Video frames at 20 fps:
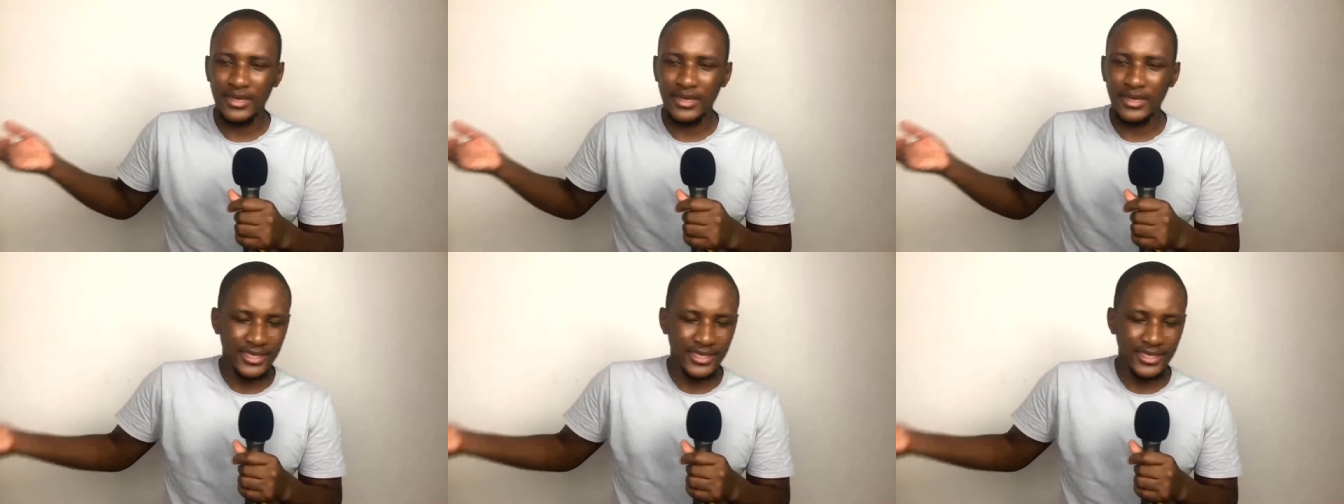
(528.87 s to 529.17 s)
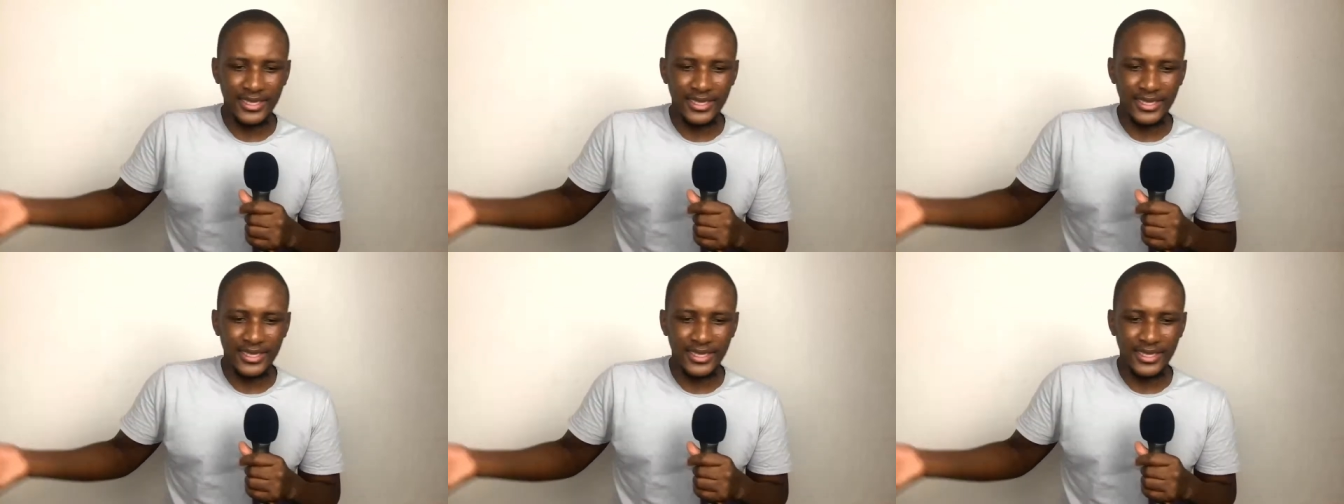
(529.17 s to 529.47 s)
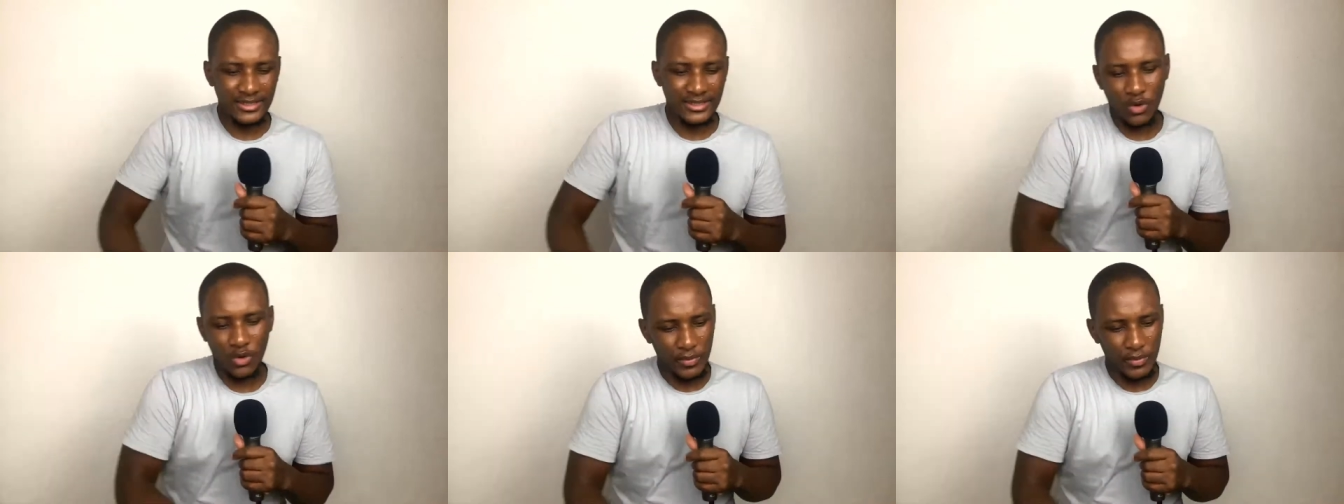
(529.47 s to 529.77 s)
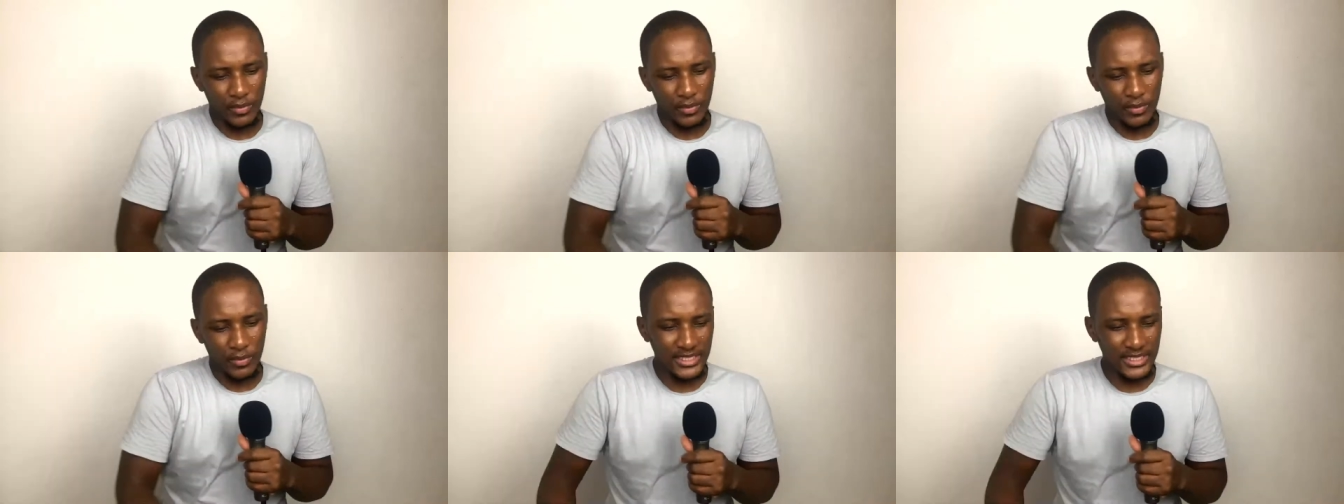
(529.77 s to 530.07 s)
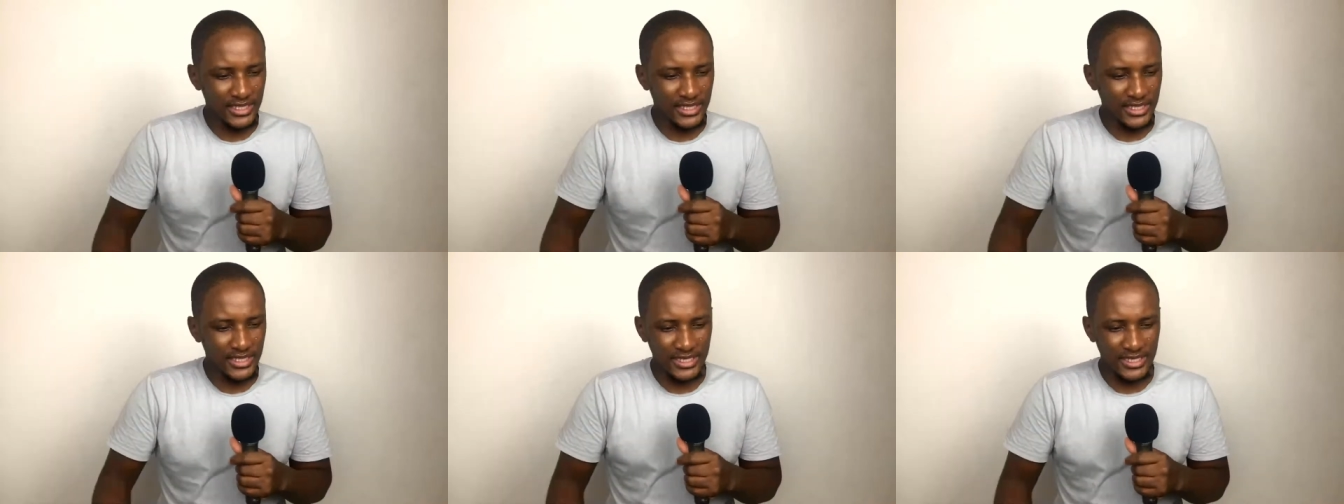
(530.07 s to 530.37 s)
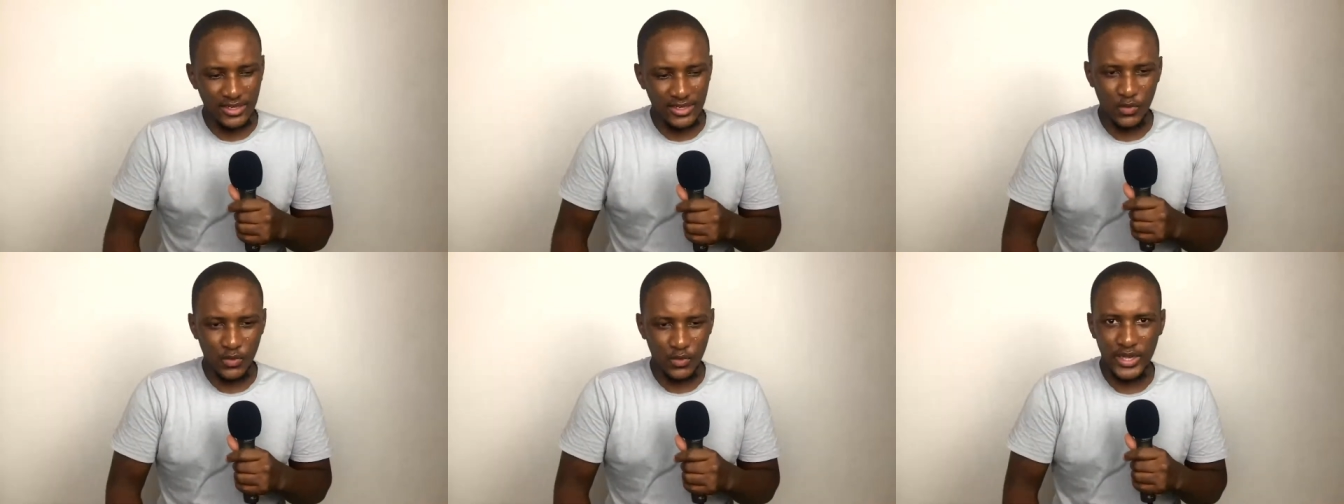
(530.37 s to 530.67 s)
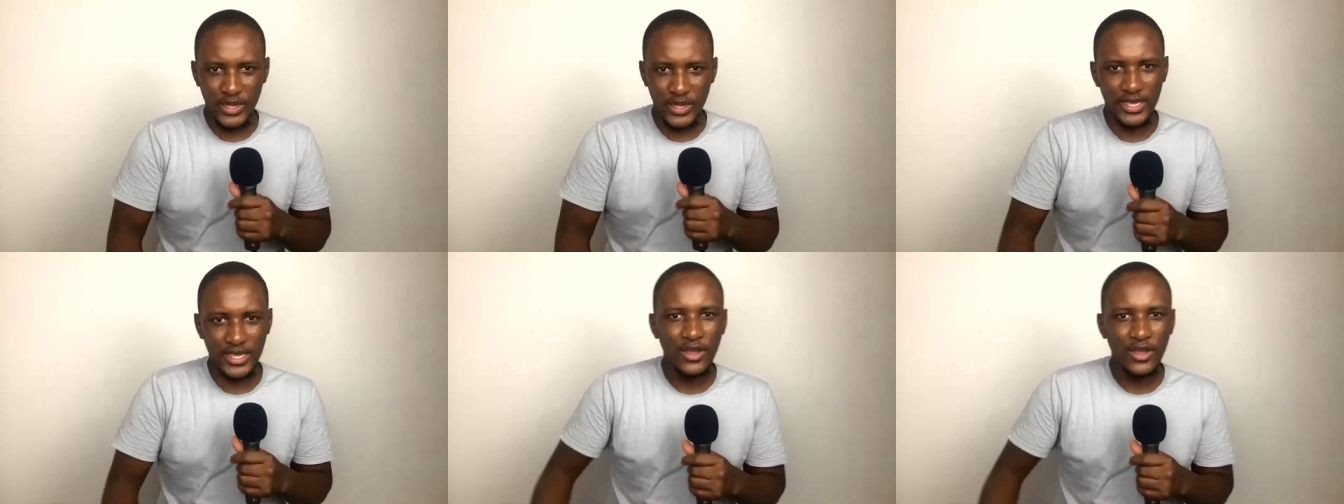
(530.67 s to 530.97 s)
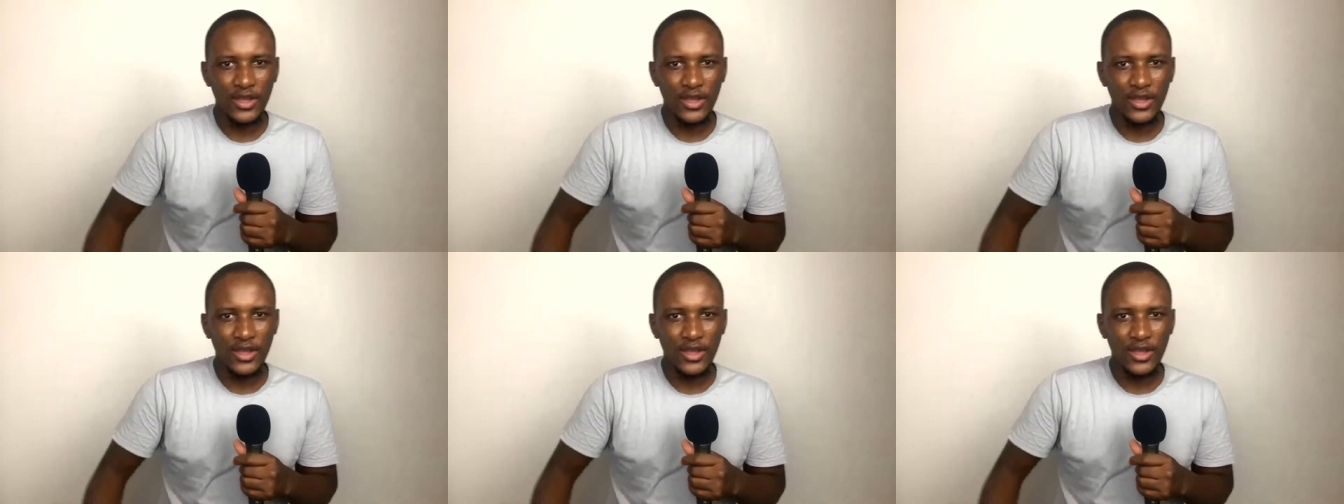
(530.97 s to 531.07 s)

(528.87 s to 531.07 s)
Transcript: and then that combination didn't work.